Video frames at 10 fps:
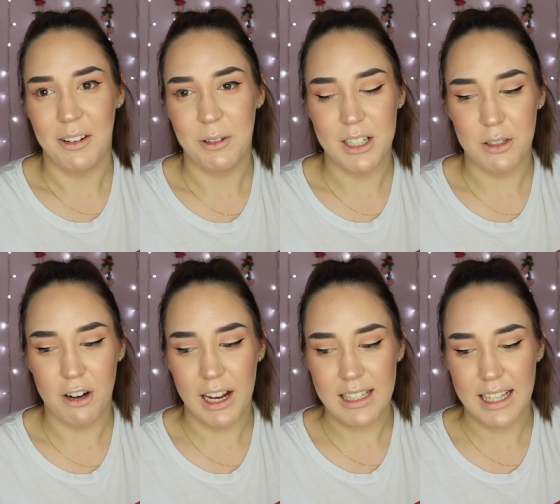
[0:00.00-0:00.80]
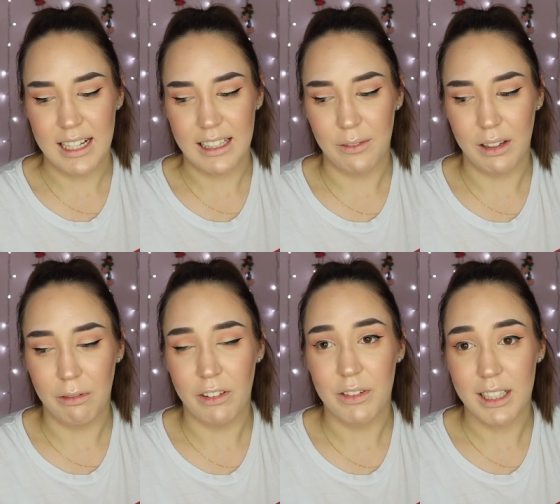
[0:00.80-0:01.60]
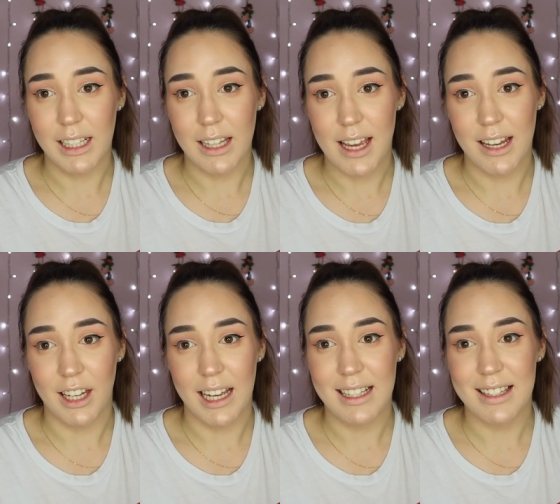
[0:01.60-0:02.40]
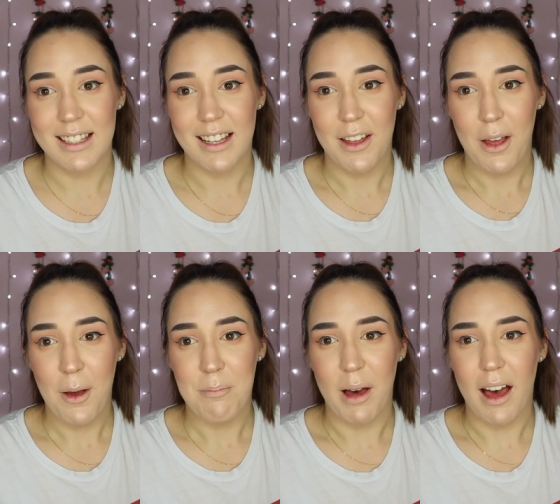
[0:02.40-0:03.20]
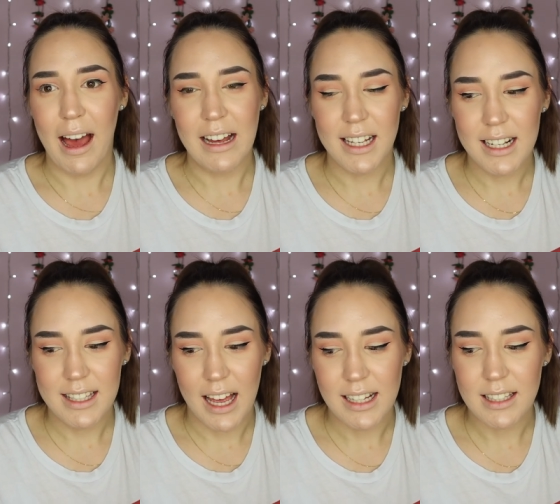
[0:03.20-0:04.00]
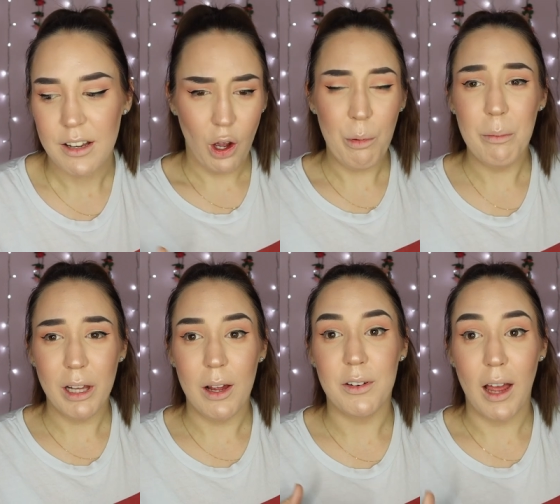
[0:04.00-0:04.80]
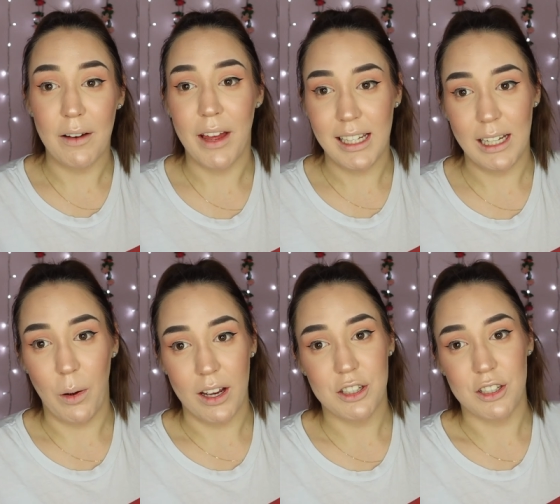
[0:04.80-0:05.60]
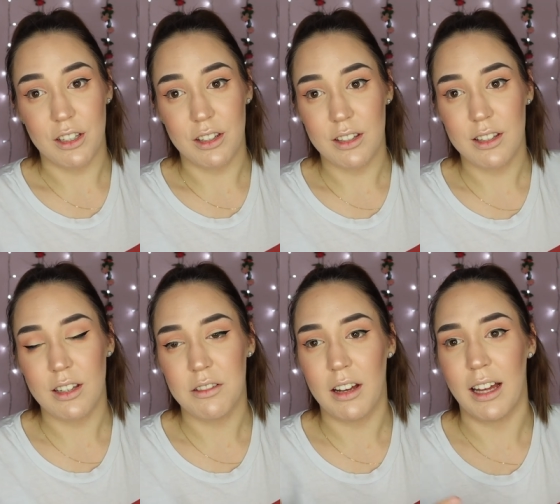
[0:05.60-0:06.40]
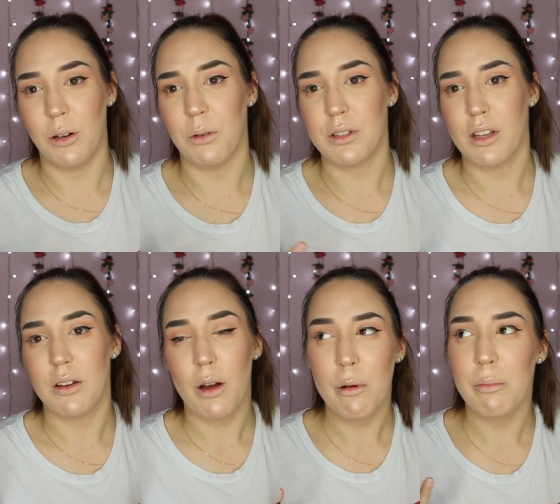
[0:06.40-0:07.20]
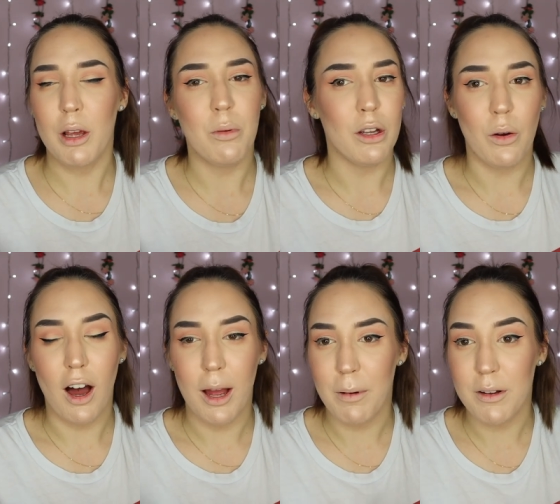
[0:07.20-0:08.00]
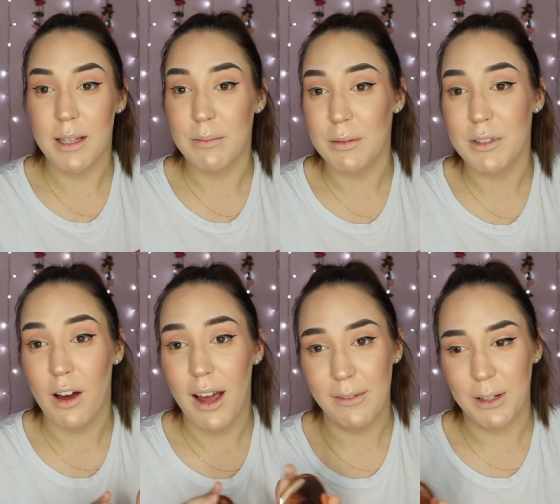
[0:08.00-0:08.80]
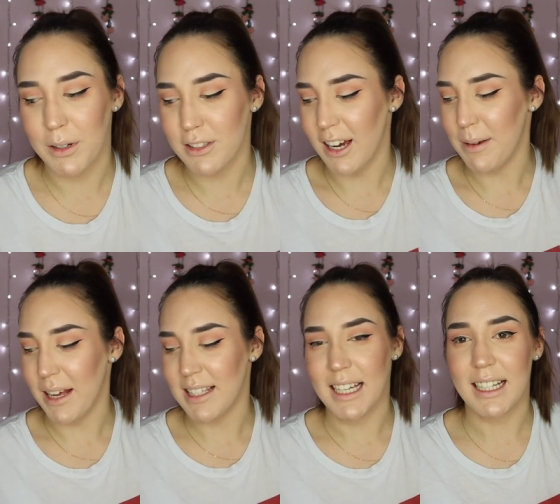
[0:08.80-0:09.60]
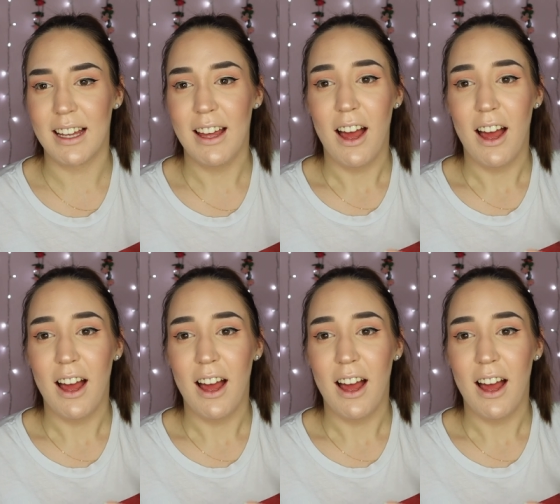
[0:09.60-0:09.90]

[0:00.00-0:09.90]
which is crazy. And I've lived with it for nearly 10 years. But as I said, comment below if you have any questions and also comment below what your hypo symptoms are if you are diabetic